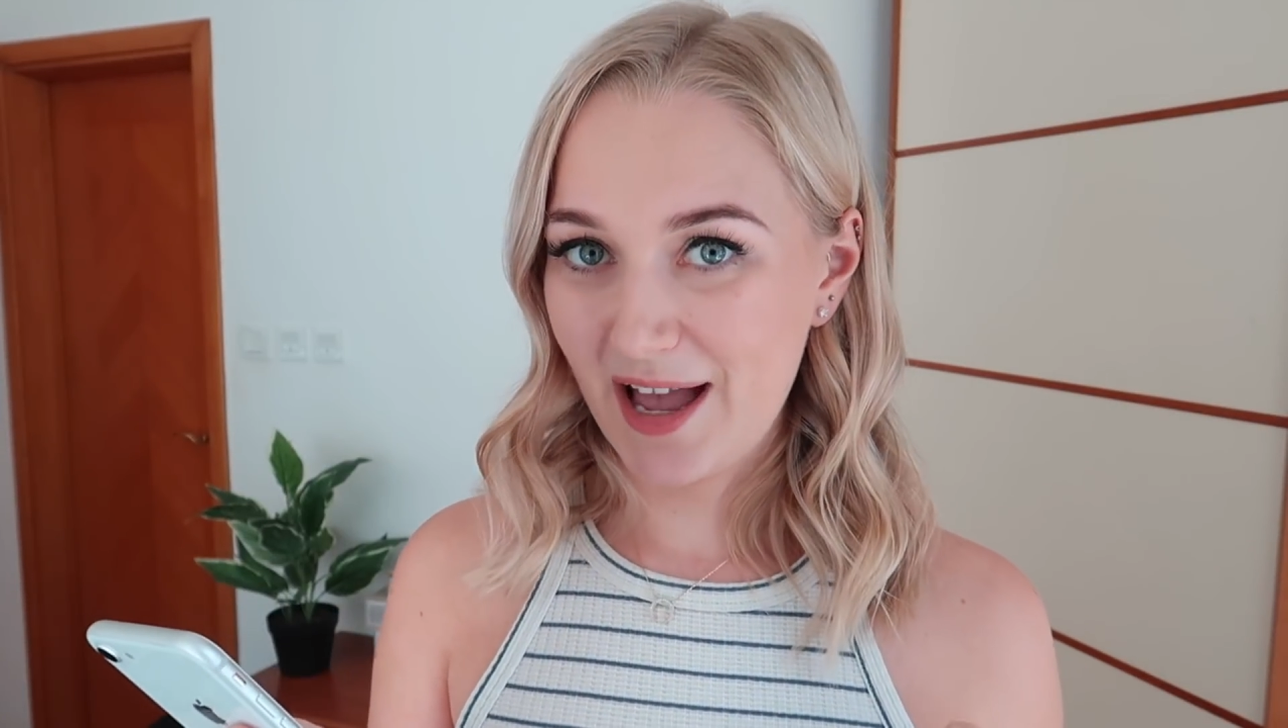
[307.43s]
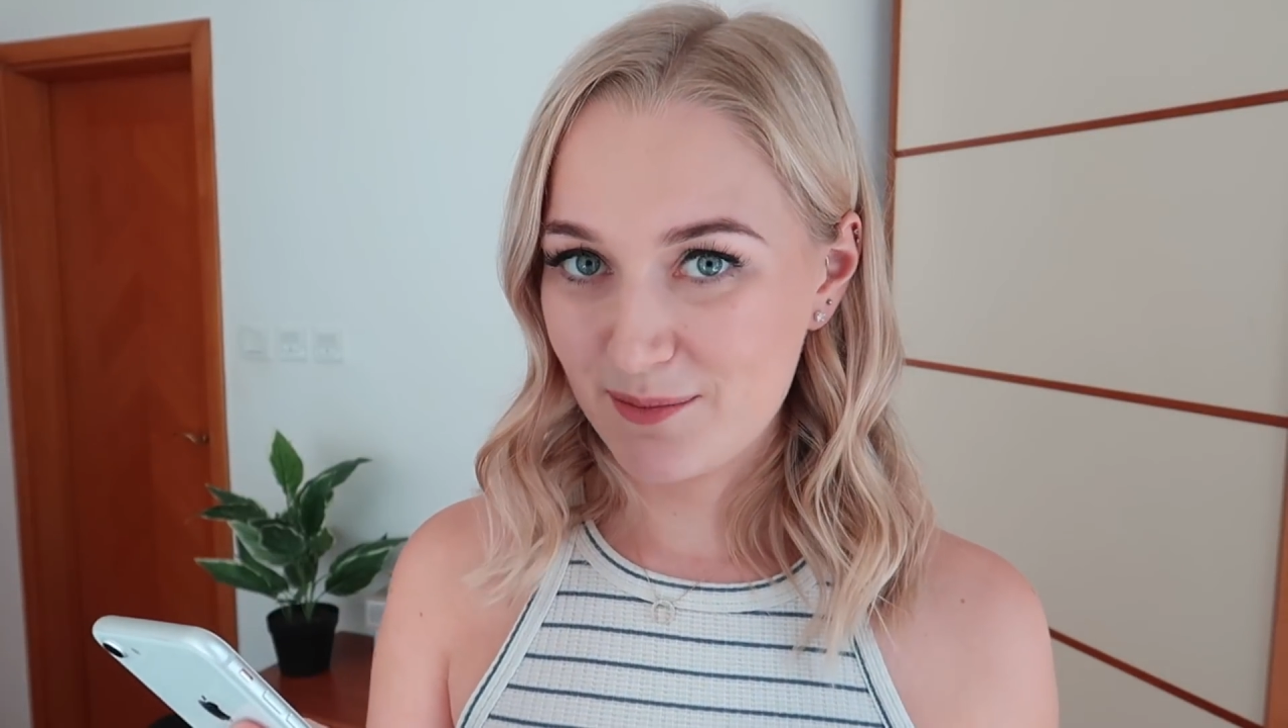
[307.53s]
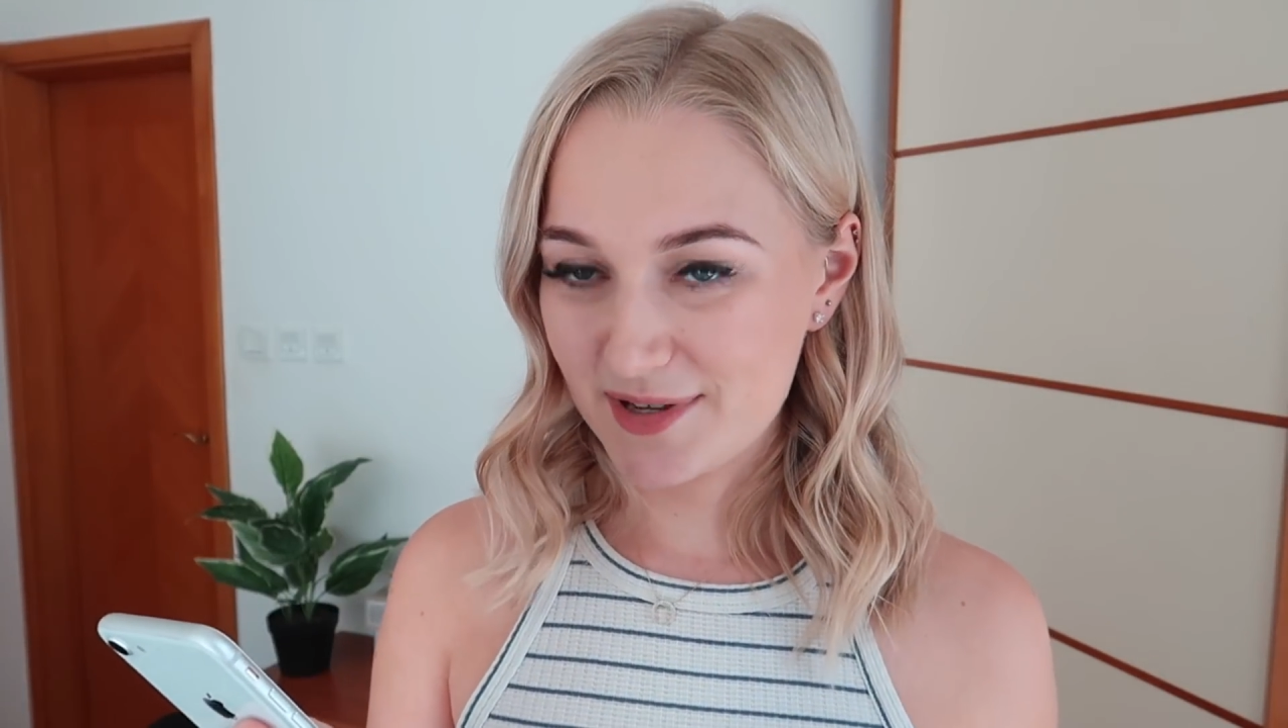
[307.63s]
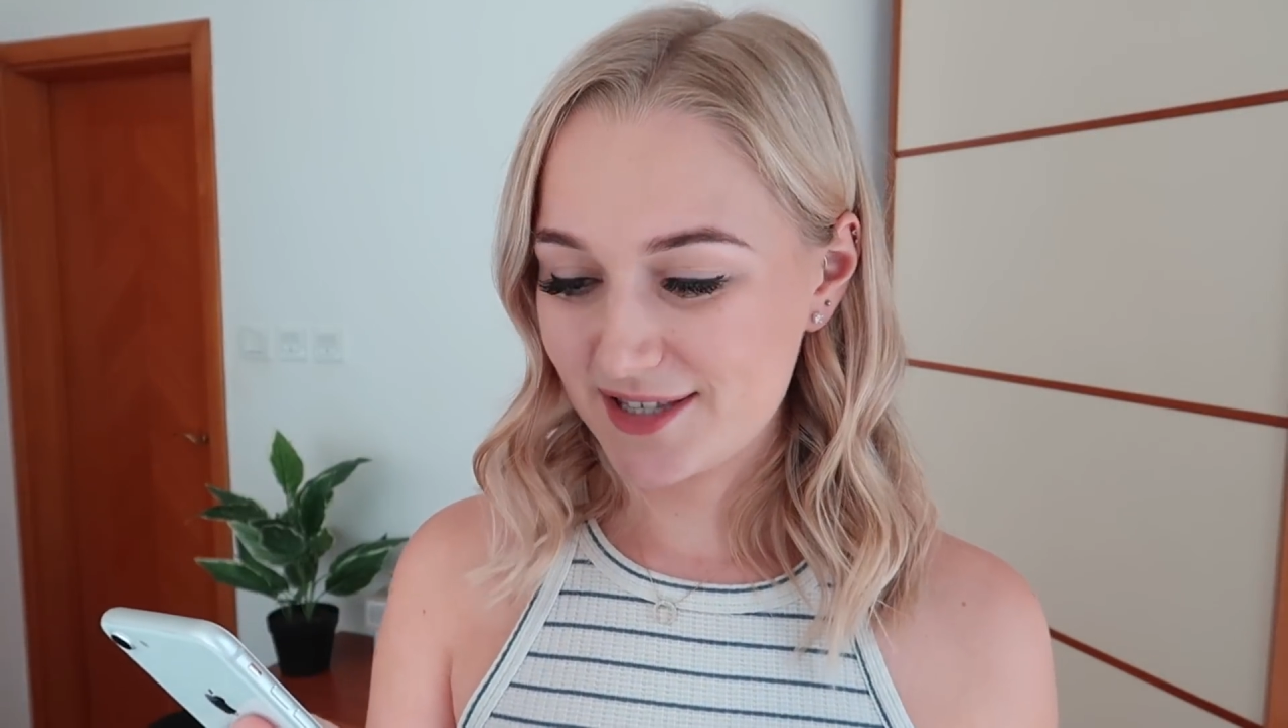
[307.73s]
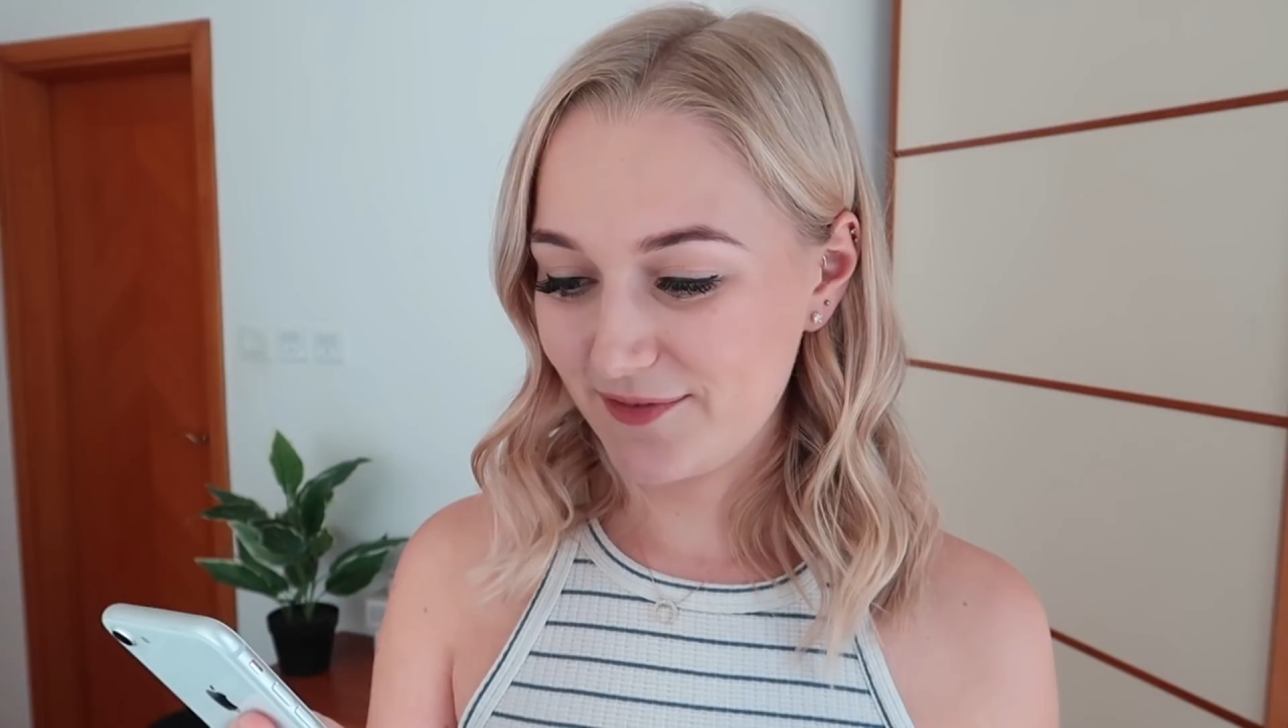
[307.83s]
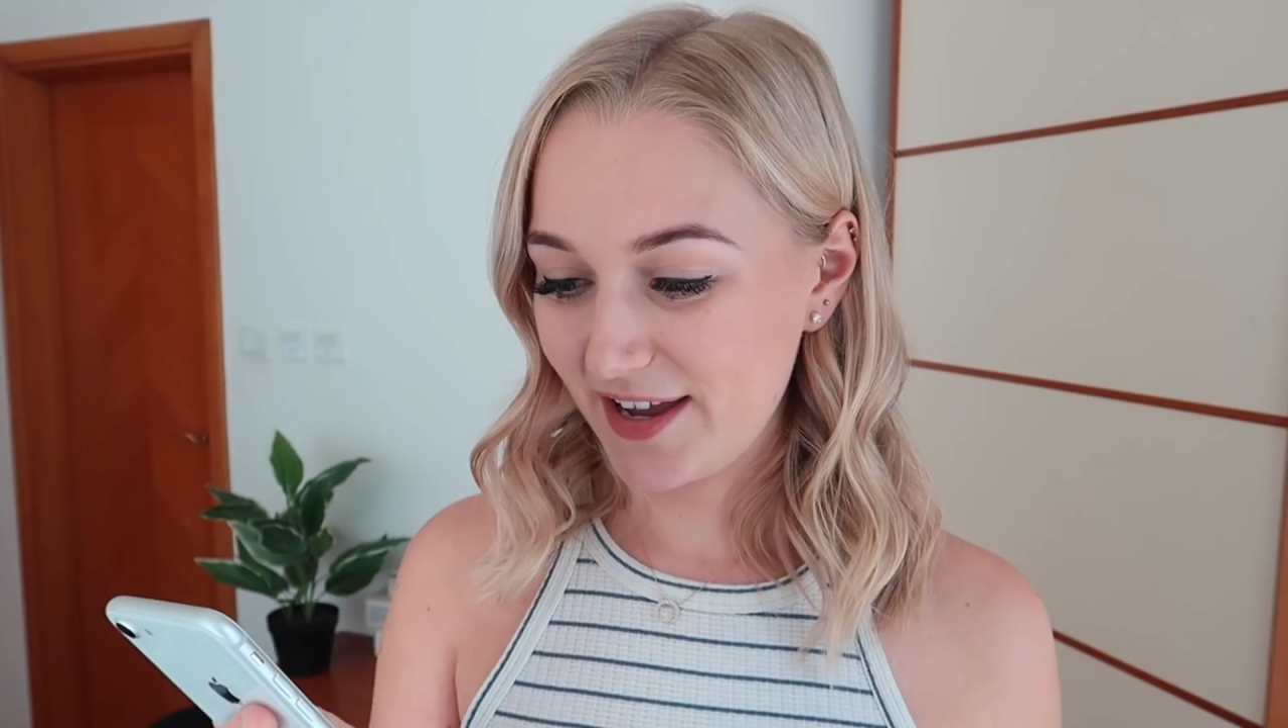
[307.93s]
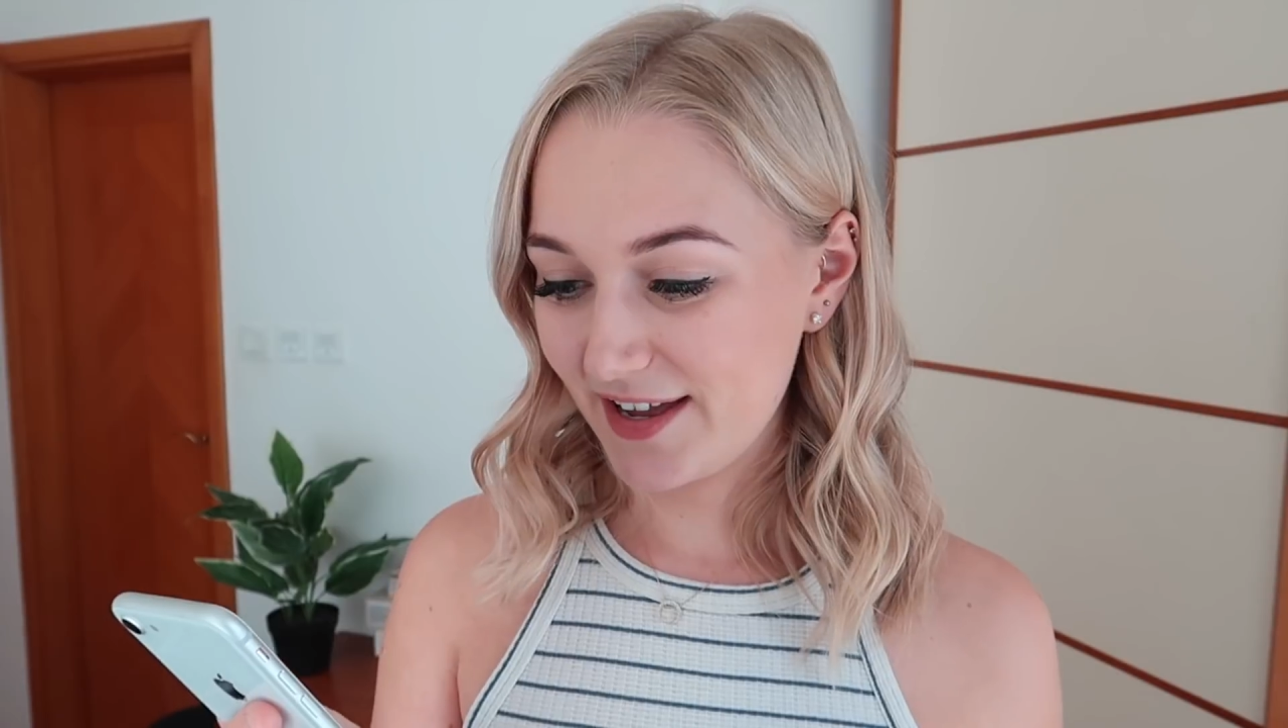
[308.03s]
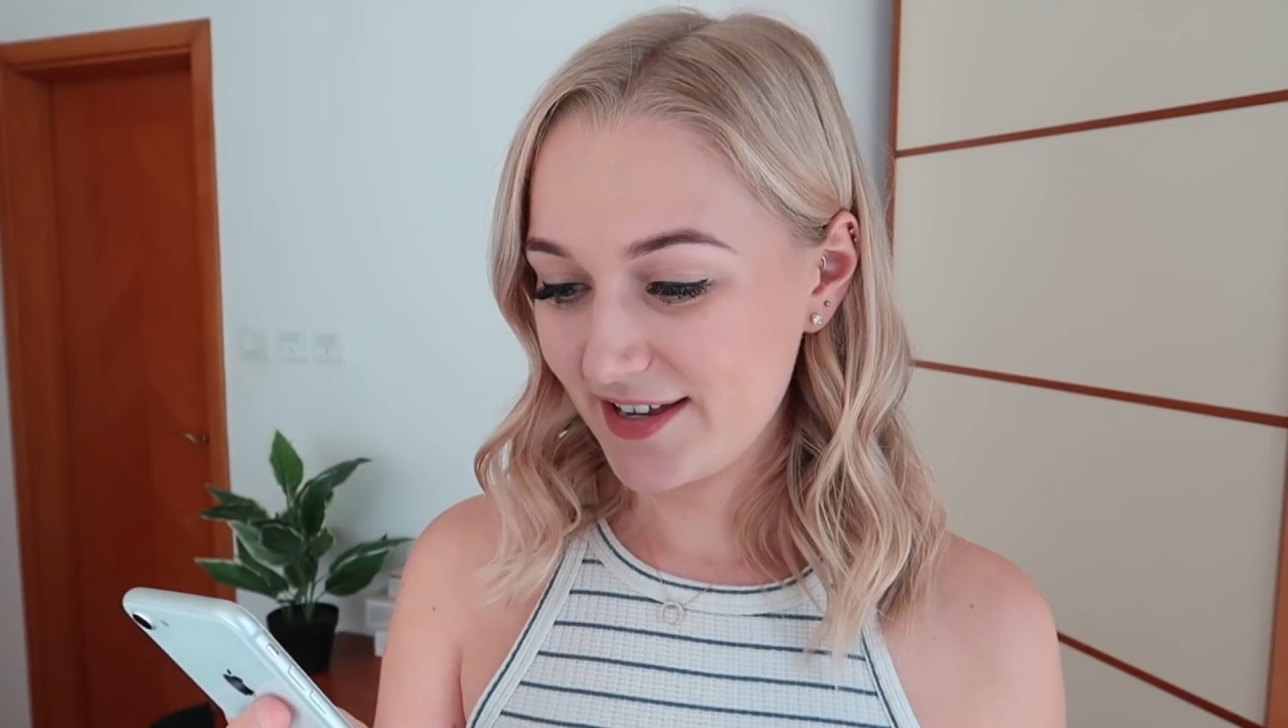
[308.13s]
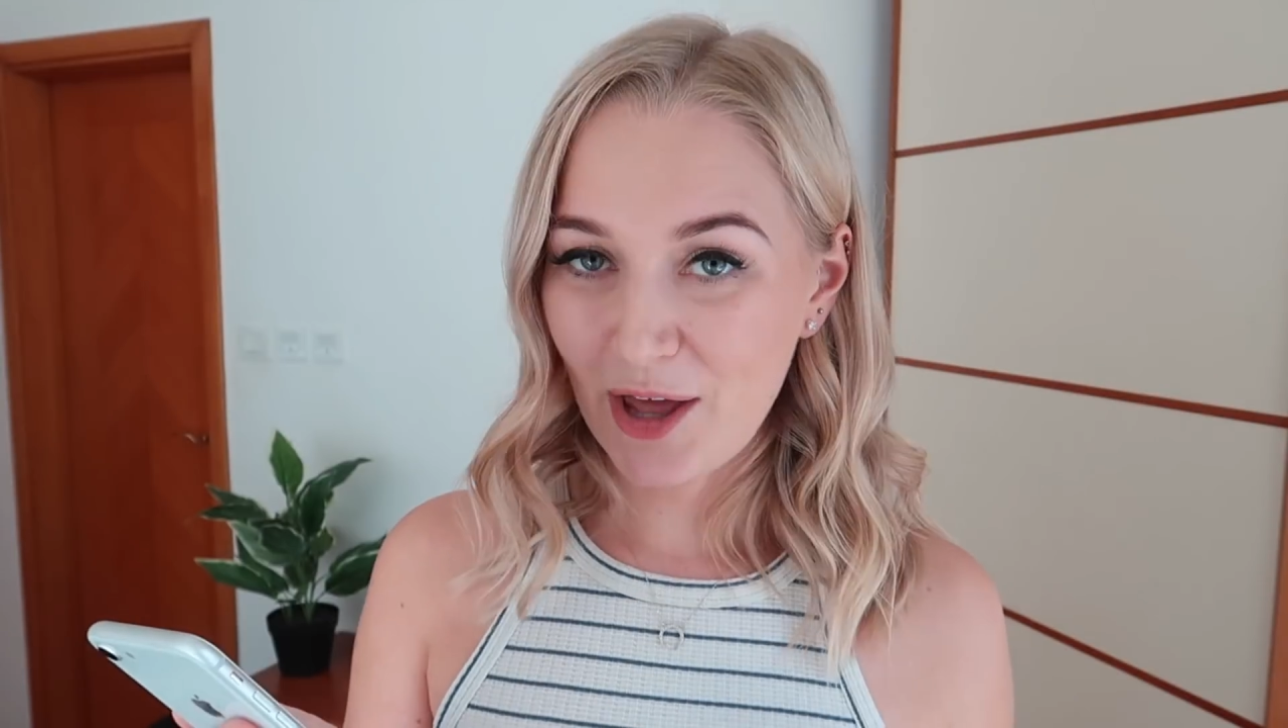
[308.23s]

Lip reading: atmosphere.